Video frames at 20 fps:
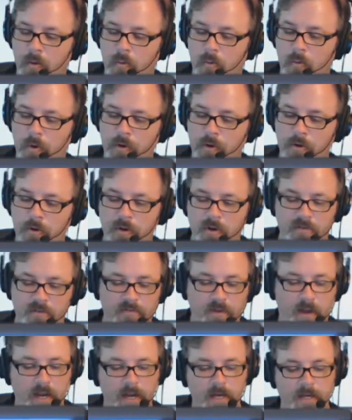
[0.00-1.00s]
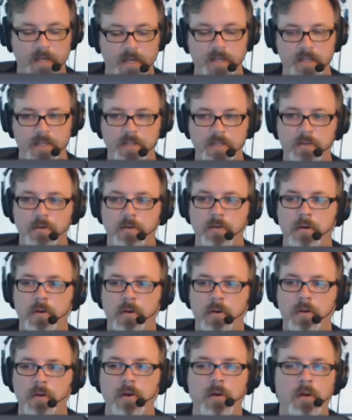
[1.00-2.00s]
What you're going to find is
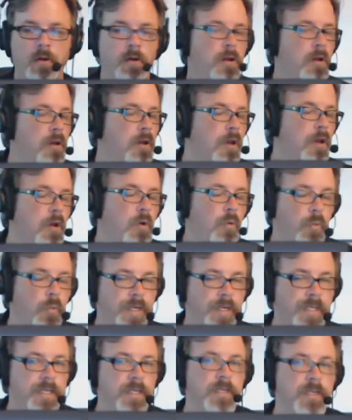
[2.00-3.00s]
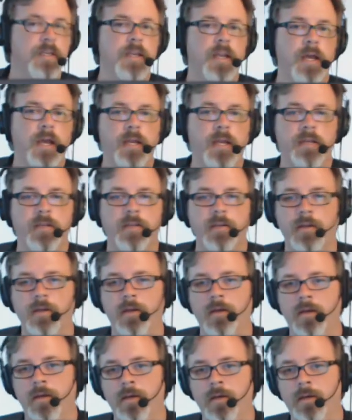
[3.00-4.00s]
we did not
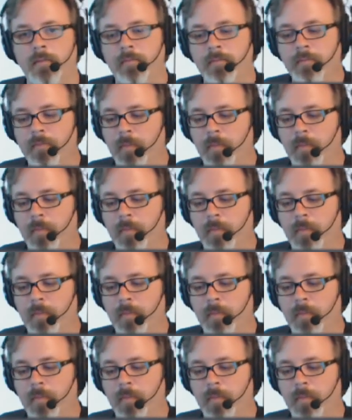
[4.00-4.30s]
uh,